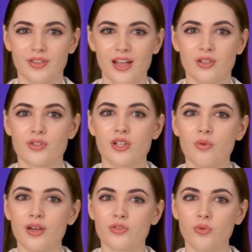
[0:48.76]
Thank you
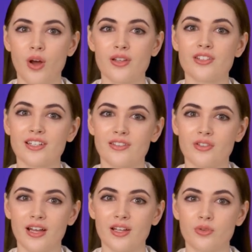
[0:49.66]
so much for watching
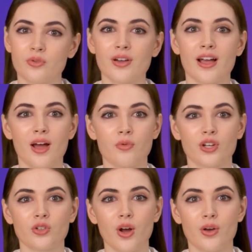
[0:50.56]
this video and I
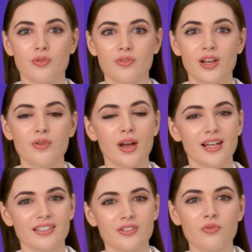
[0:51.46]
wish you all the very
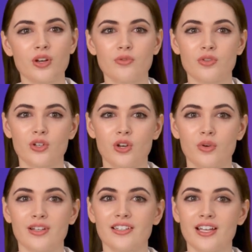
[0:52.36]
best for your future
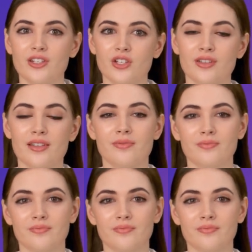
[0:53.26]
presentation.